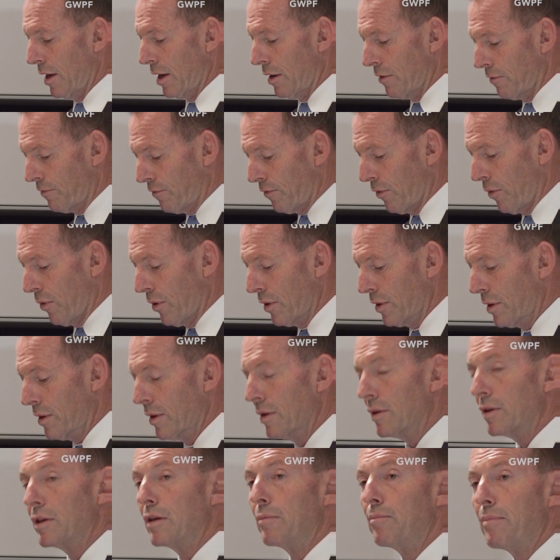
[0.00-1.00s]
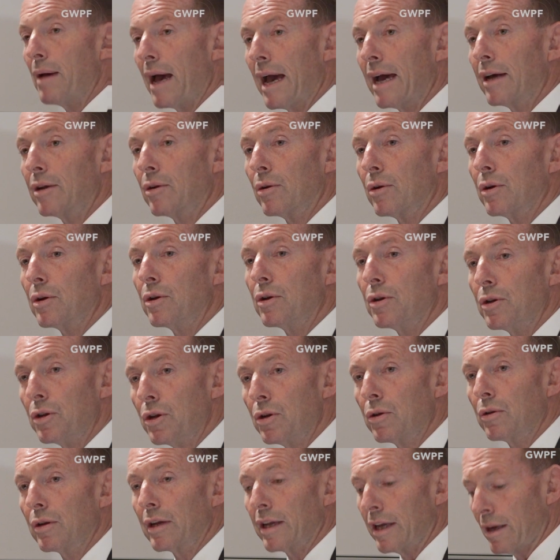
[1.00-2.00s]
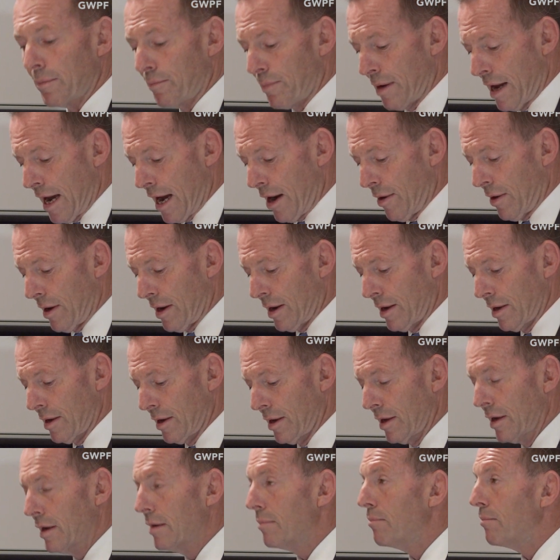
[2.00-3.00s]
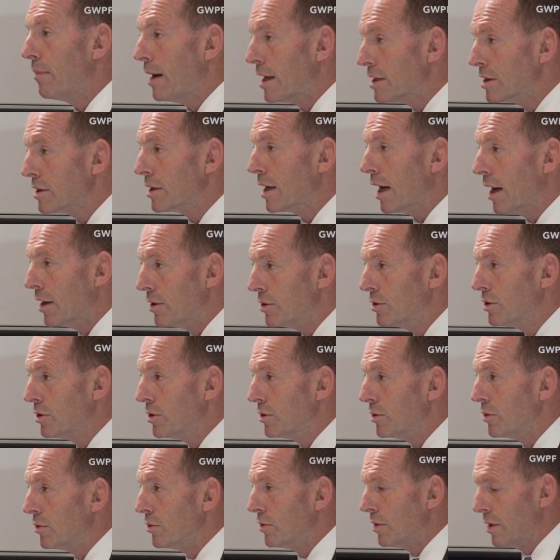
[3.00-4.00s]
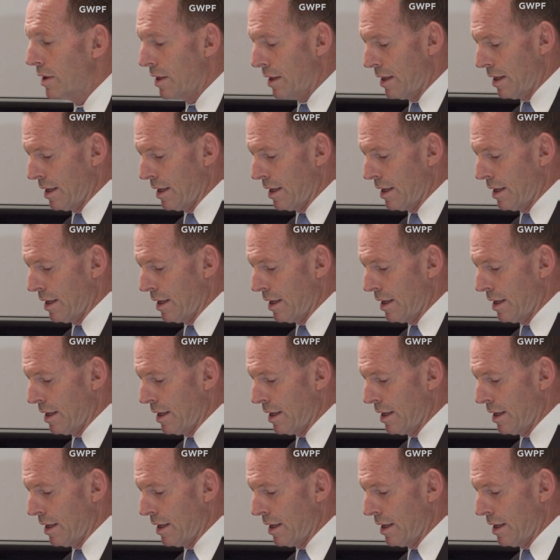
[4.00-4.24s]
And fourth, the ban on nuclear power must go too,